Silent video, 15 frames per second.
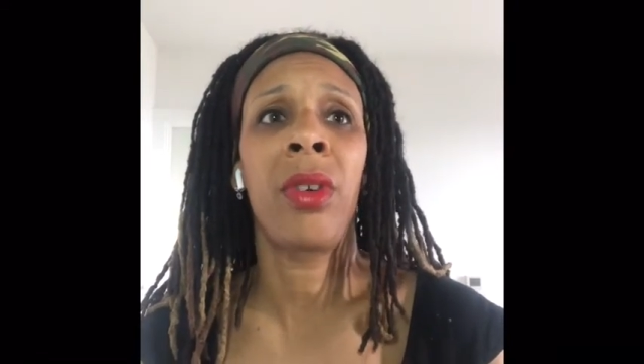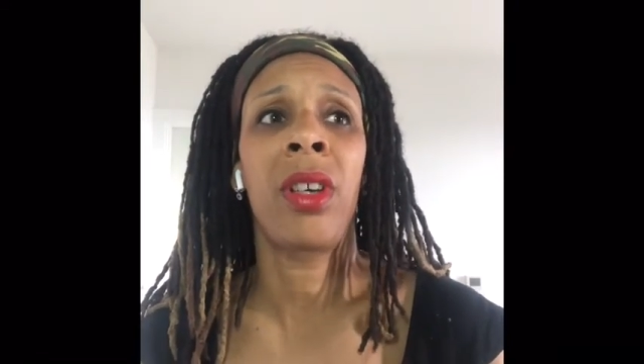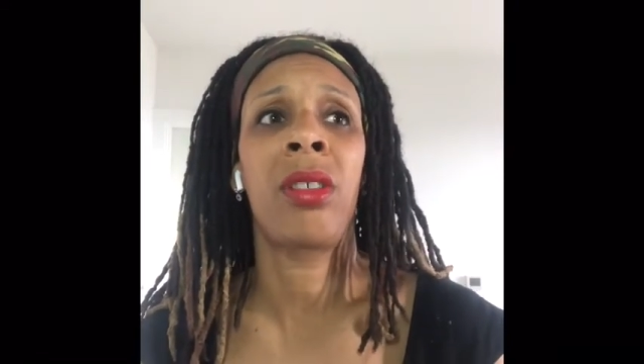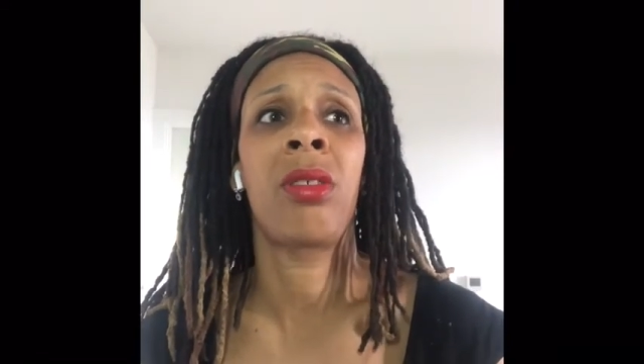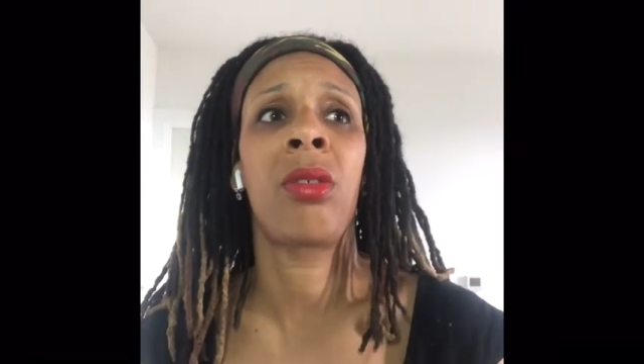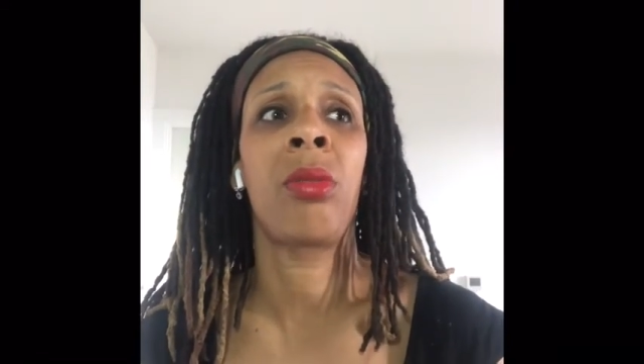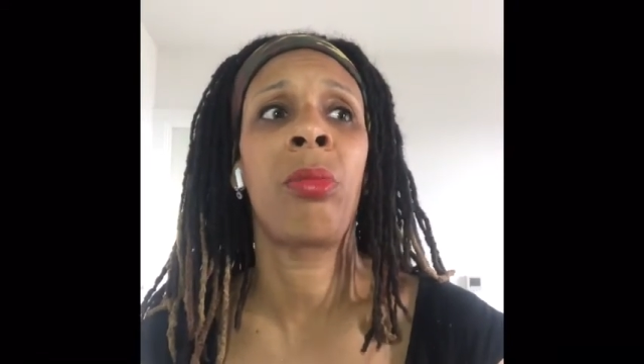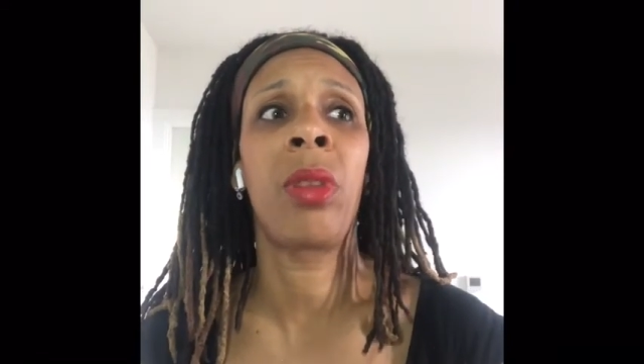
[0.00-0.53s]

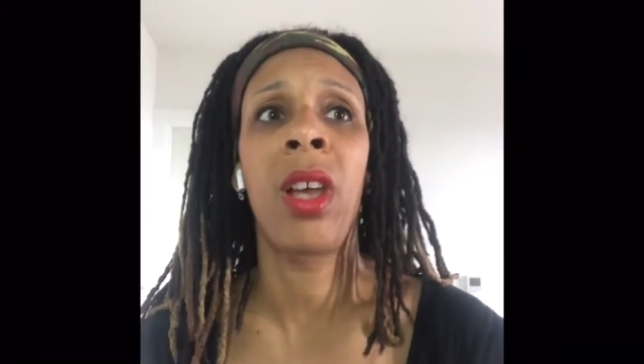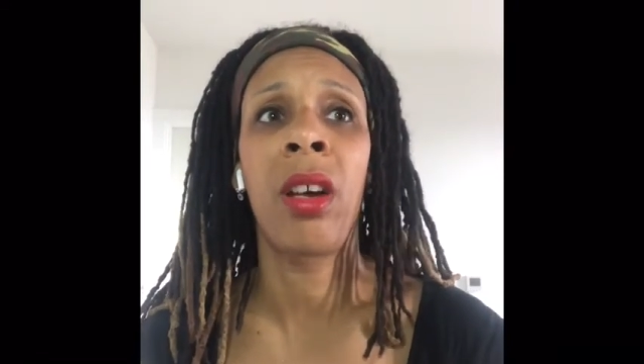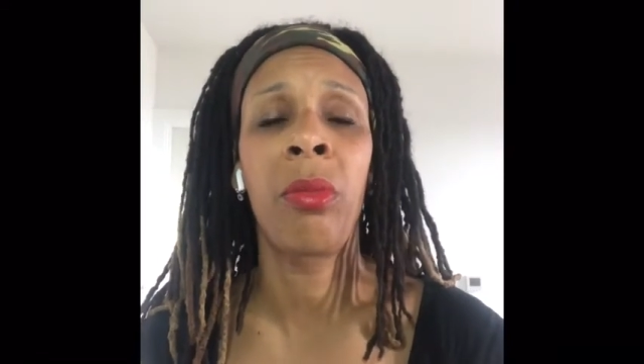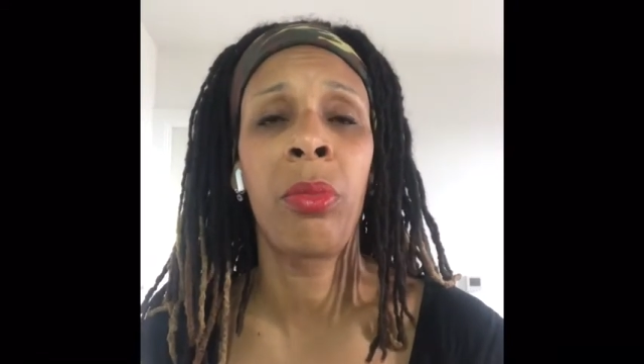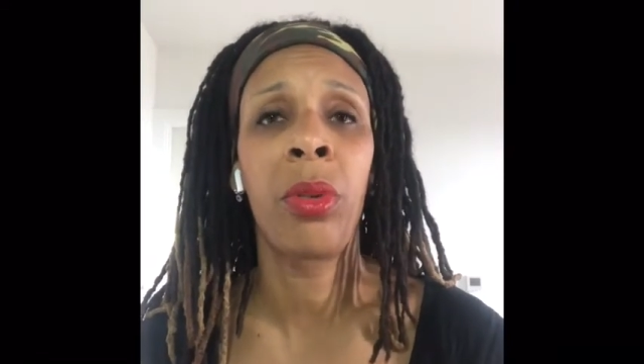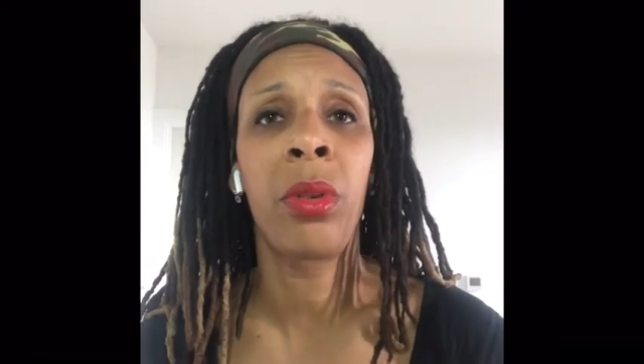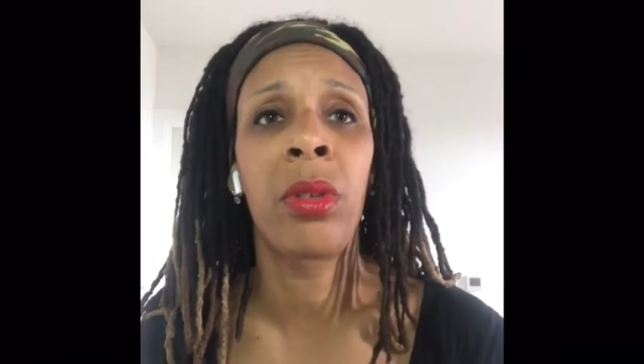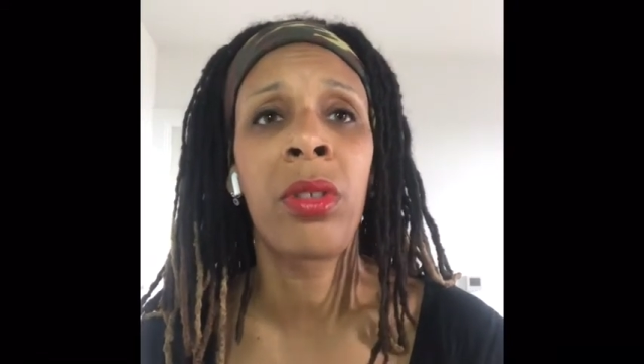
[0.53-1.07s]
as a black
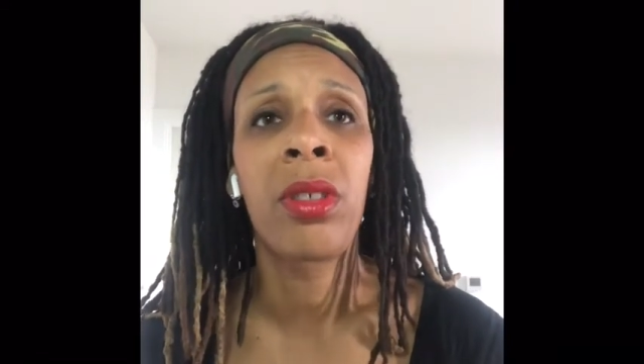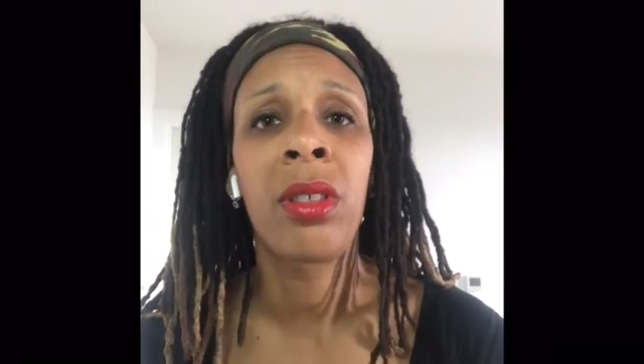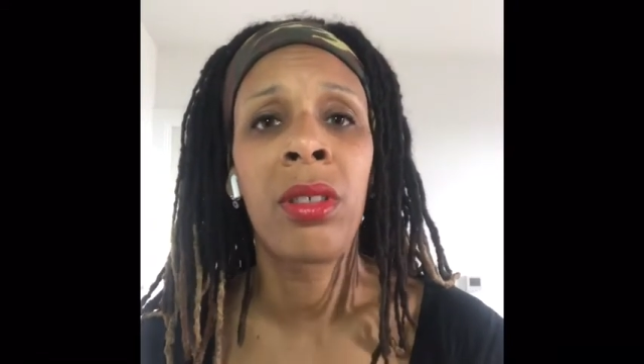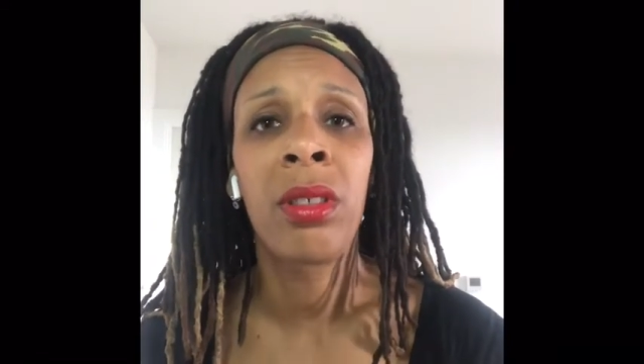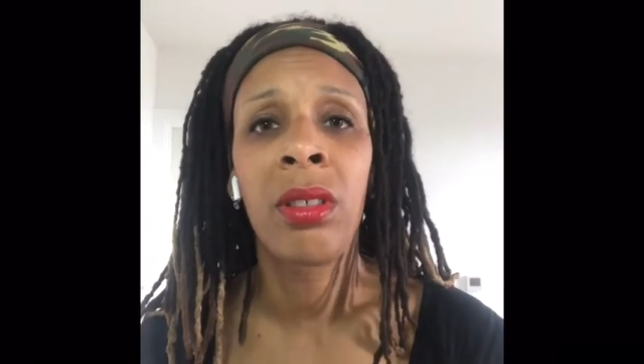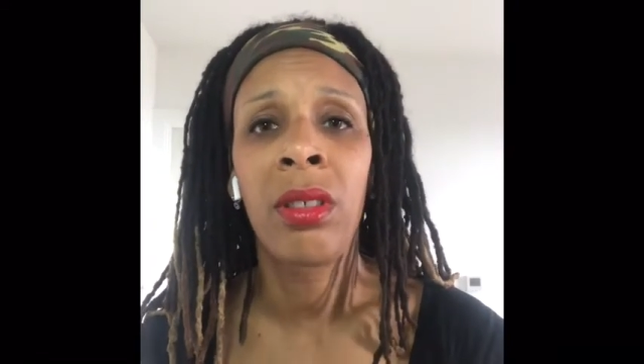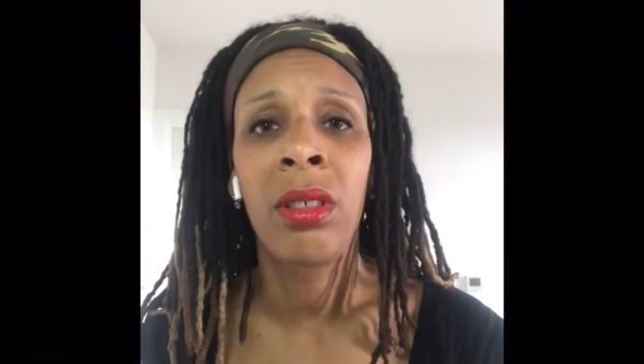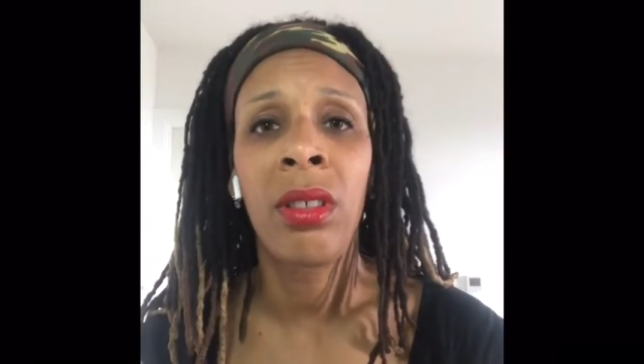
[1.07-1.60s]

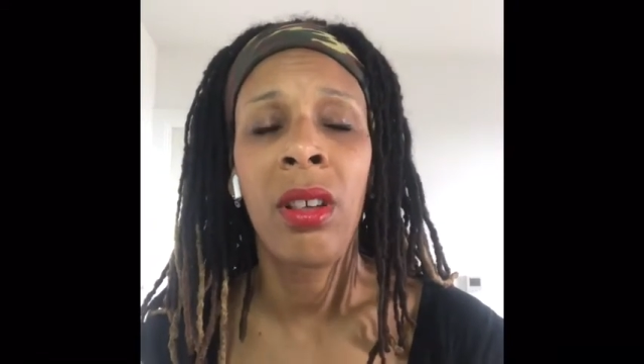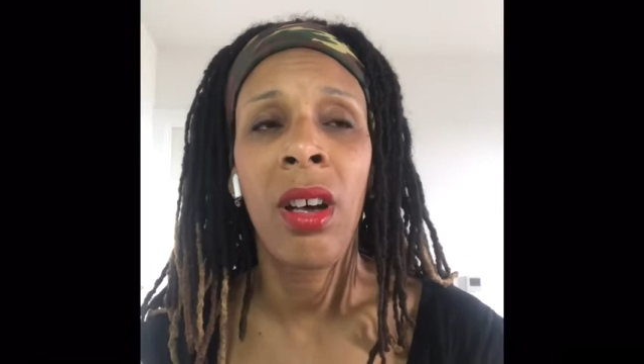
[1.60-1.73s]
person,